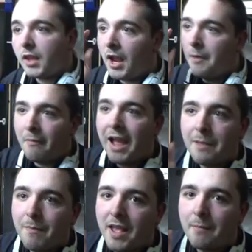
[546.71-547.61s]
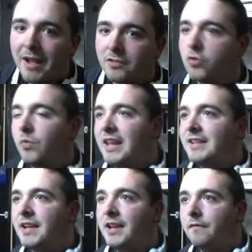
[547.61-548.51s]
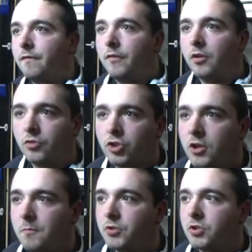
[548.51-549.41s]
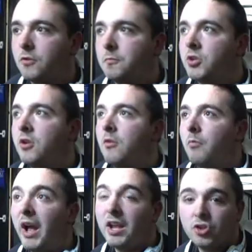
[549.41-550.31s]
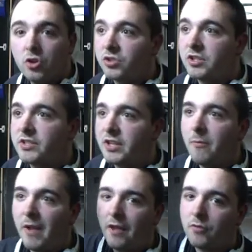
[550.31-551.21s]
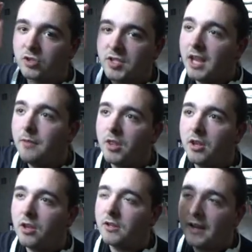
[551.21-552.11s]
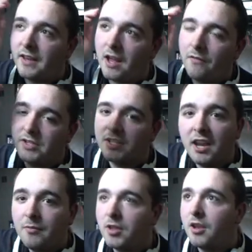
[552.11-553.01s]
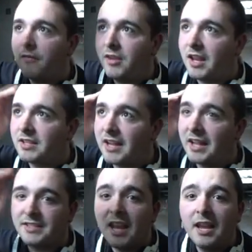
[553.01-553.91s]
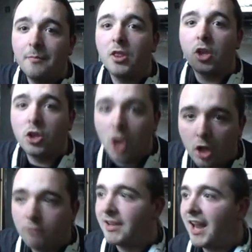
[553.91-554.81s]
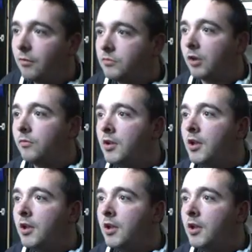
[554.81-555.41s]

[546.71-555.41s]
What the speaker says: And maybe Matuidi for like super subs. But as you guys can see, we have got Team of the Year Dani Alves, Team of the Year Iniesta, and Team of the Year Ronaldo.